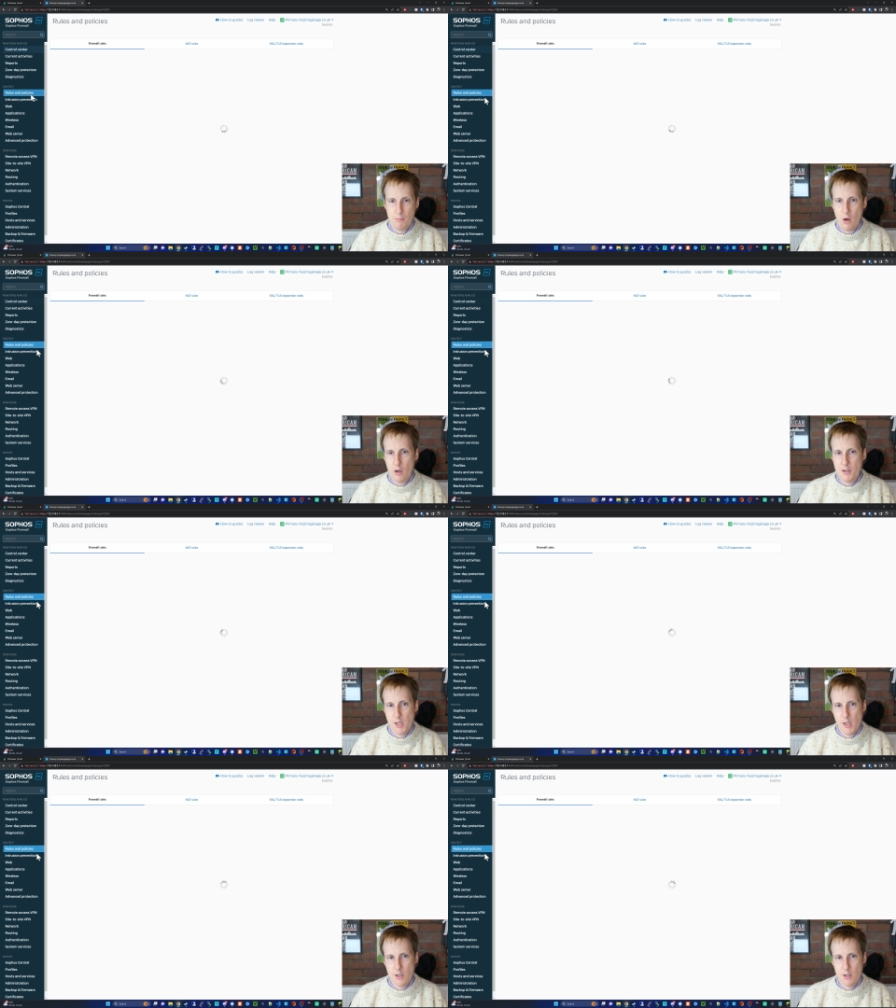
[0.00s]
and
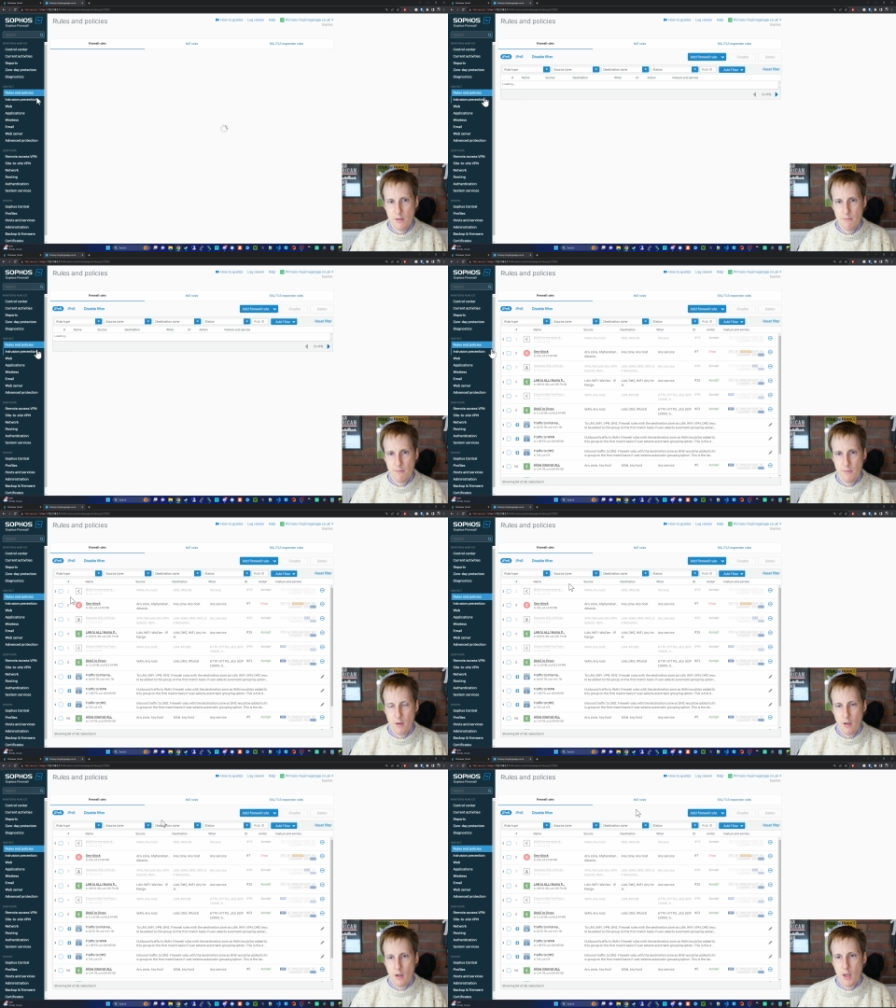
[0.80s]
policies,
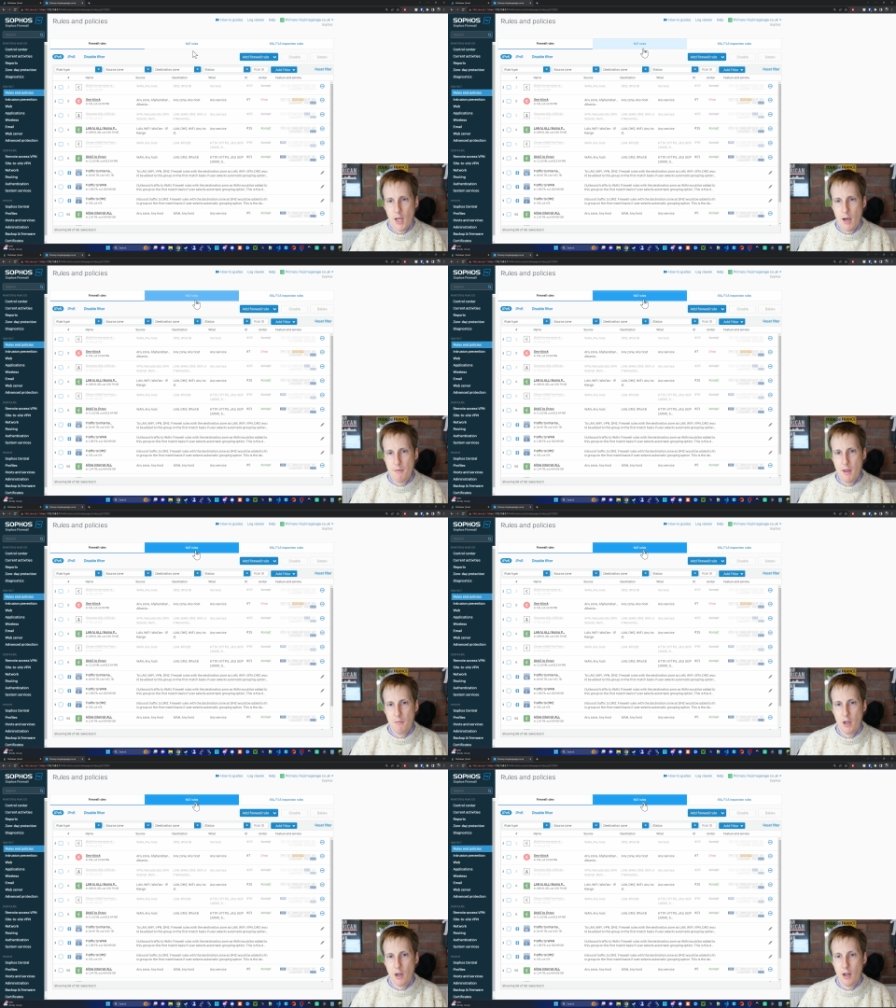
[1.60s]
and
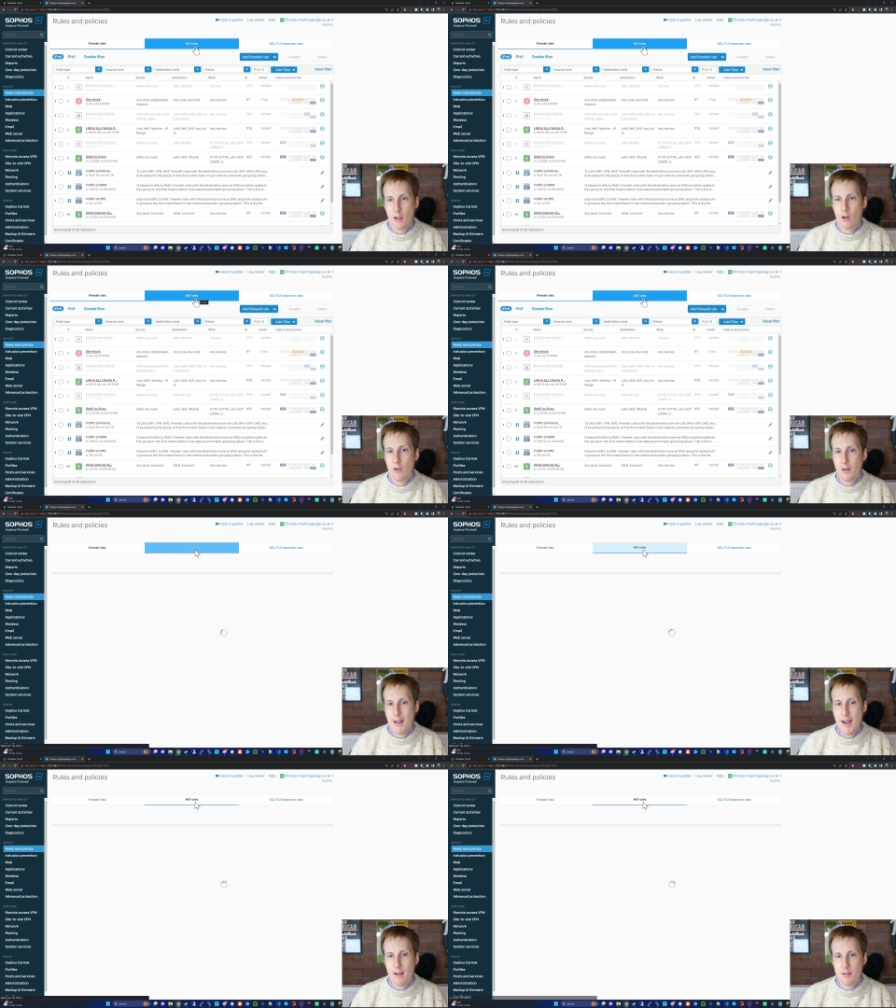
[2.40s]
then going to click on
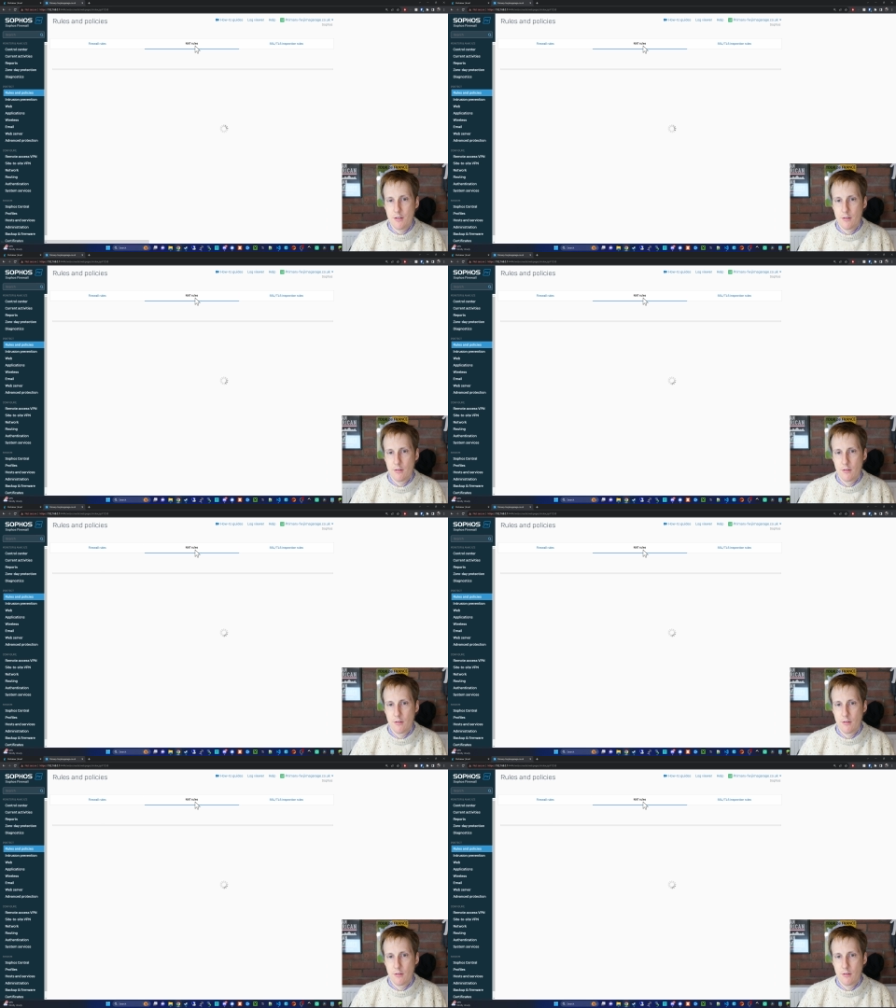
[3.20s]
NAT,